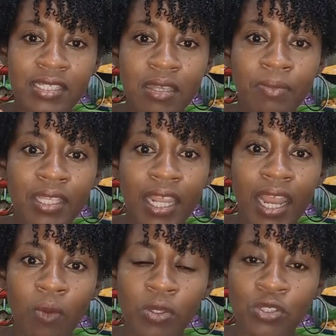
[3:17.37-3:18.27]
something that
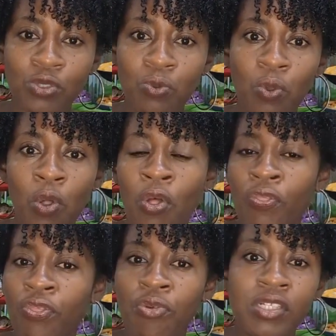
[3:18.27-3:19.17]
I would do
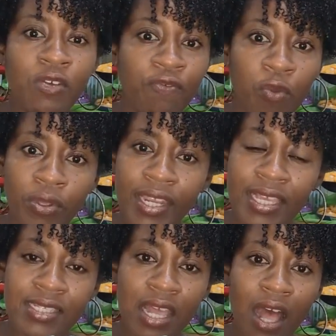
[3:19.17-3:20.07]
3 to 4
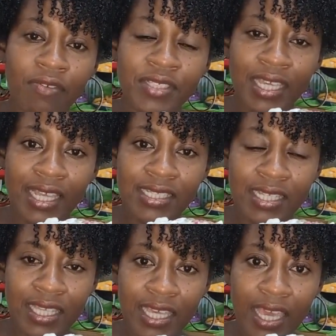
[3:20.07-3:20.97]
days after
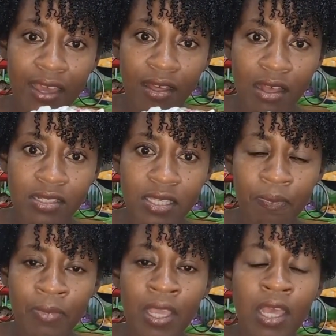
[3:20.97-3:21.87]
getting the haircut,
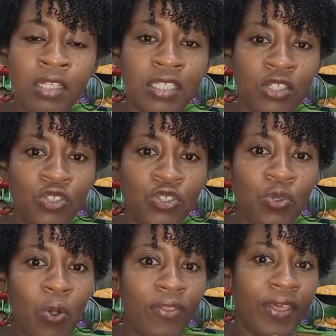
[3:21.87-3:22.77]
to
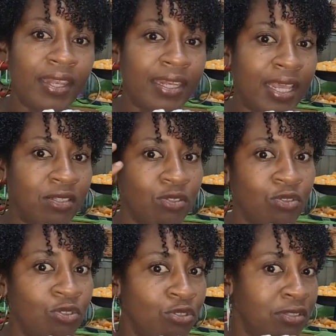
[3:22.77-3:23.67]
ensure that there's
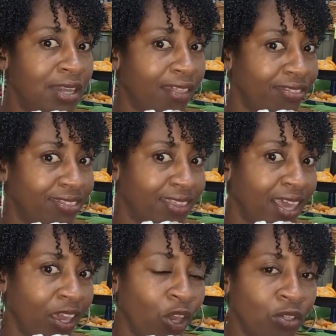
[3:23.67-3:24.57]

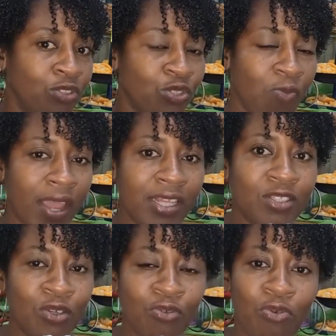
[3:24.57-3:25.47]
nothing trying
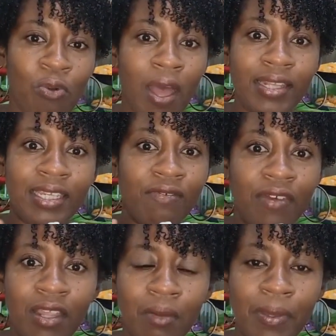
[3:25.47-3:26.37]
to grow and
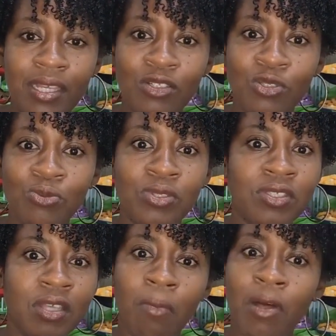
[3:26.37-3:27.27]
develop into
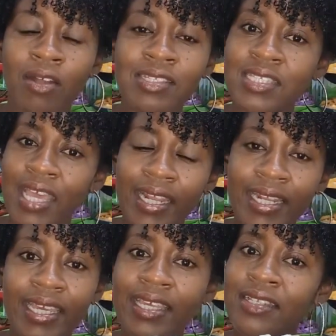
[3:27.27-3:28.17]
some
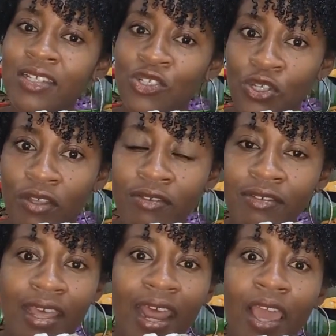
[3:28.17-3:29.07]
unsightly condition
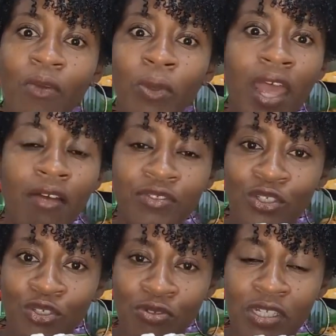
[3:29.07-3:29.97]
that I would have to
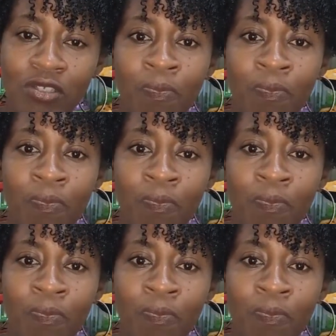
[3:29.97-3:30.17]
treat.